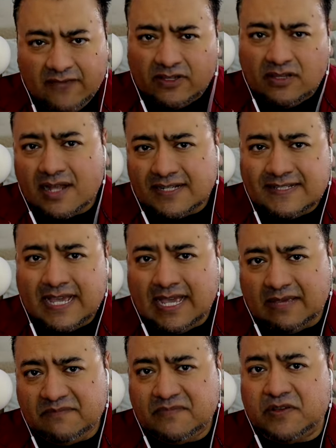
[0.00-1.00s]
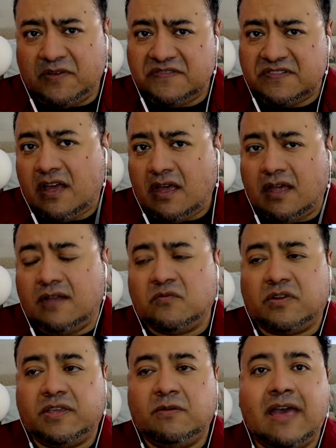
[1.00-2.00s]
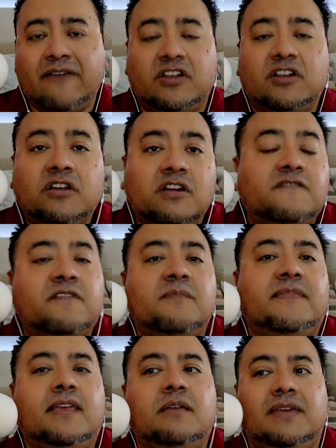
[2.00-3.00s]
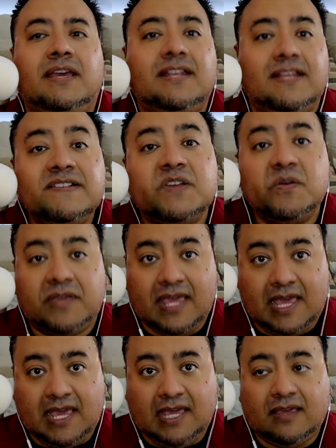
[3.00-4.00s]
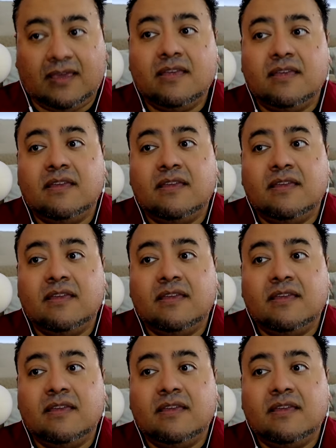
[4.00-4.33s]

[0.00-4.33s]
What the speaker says: if a lot of time goes on where you haven't heard from them, it is okay